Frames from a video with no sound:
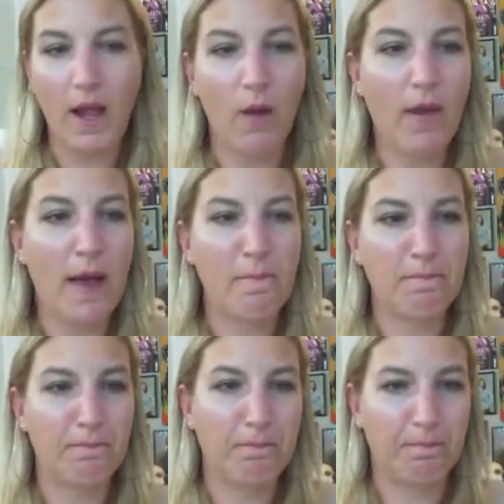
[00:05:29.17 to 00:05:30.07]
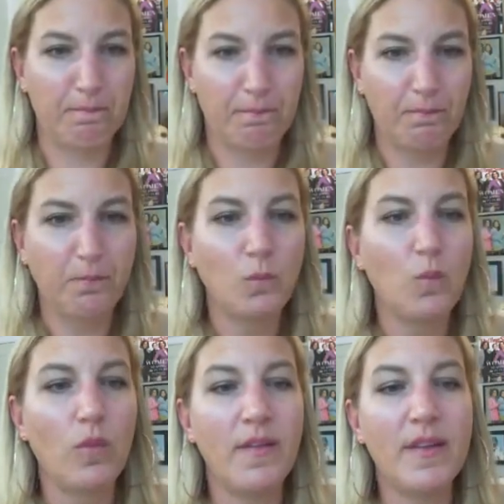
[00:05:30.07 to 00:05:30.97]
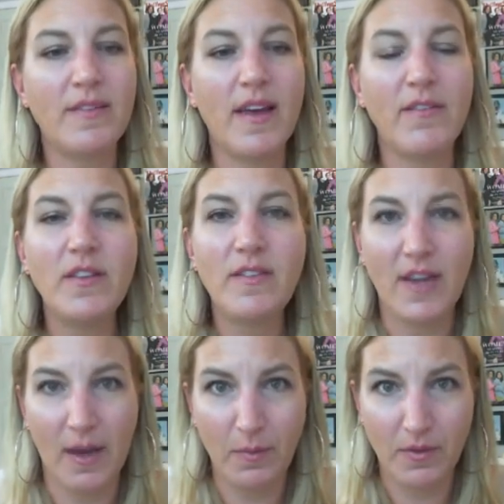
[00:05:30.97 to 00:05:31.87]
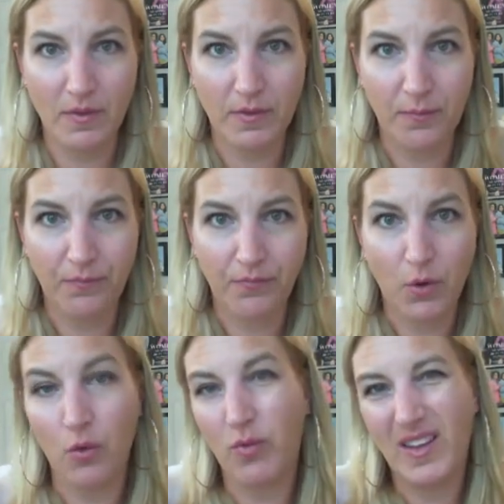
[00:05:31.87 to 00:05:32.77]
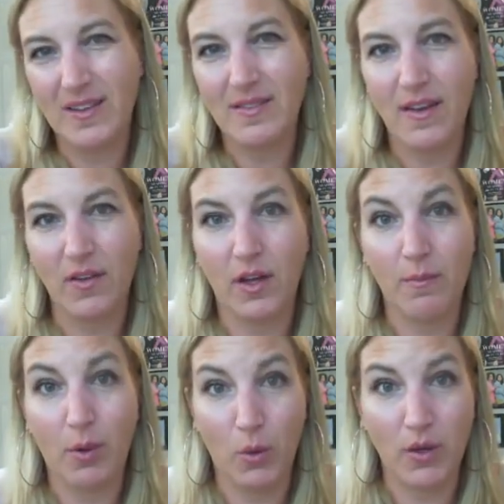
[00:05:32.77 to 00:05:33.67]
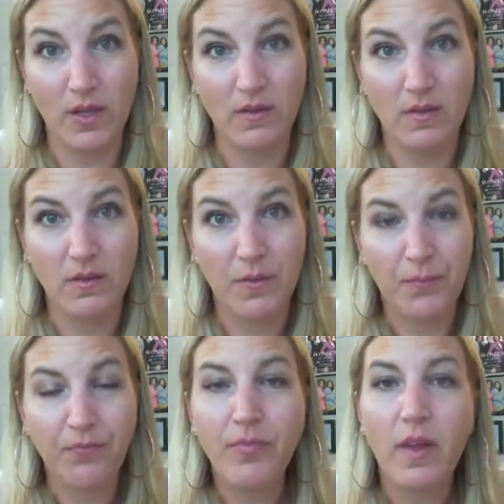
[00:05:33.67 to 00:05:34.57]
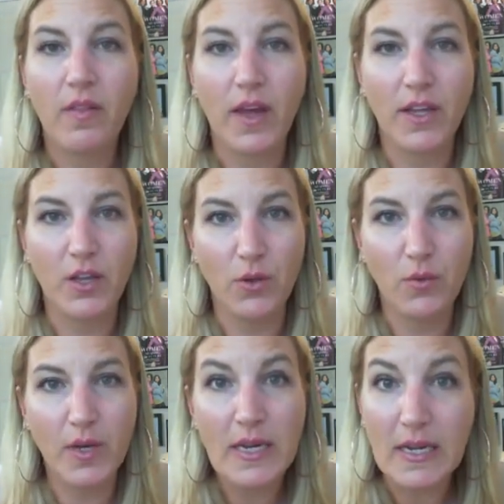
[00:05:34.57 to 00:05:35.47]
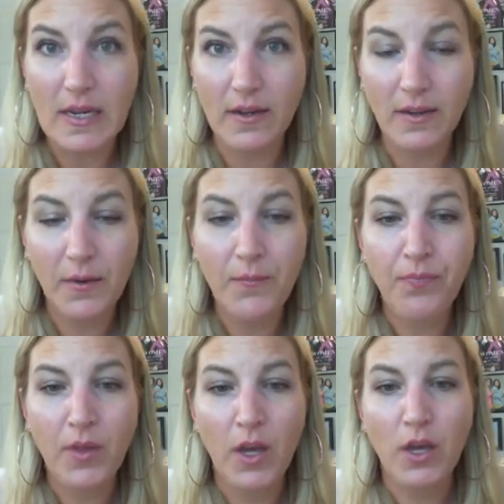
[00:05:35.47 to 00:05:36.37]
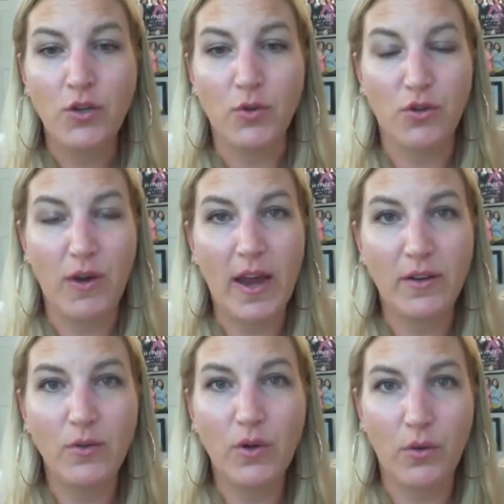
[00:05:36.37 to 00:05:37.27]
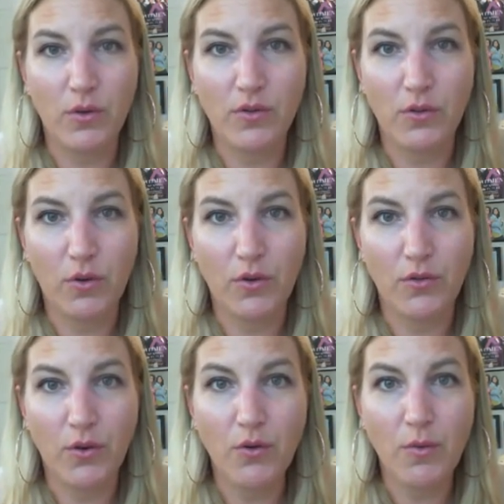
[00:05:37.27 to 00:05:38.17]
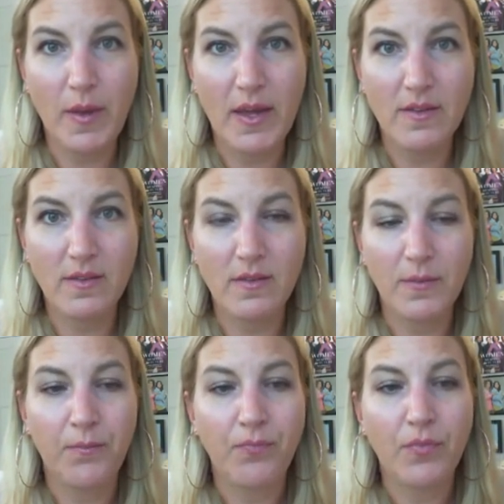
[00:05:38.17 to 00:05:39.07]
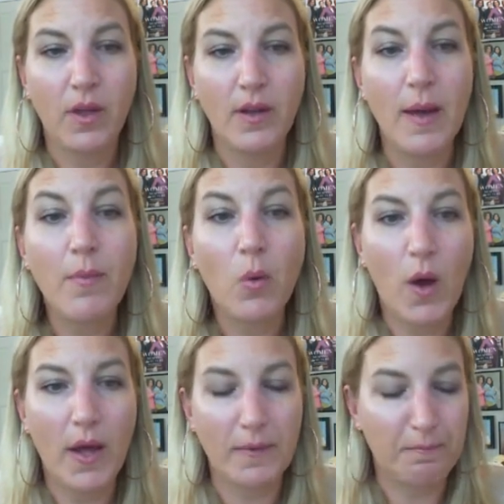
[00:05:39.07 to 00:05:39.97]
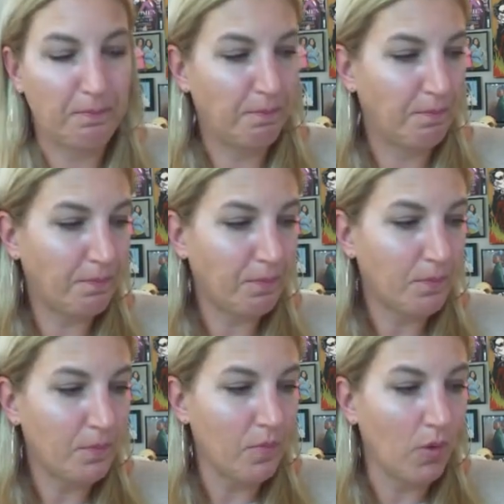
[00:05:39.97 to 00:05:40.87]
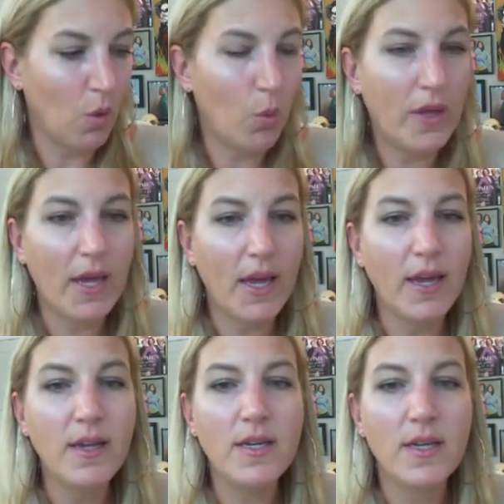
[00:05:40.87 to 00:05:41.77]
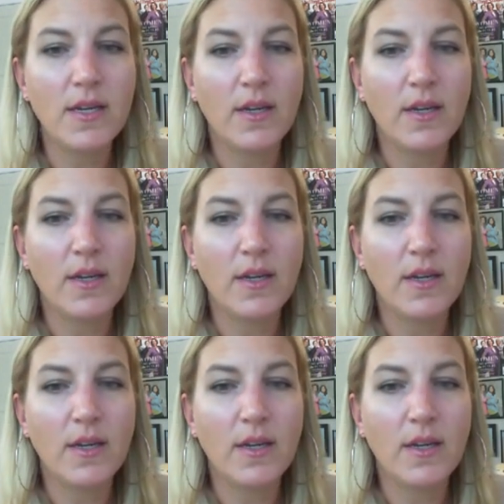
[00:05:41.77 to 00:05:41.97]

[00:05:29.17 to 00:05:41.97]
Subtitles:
Okay. The 7 steps, or really the 7 components that you need to attract new donors and grow your donor base. Number 1, we can't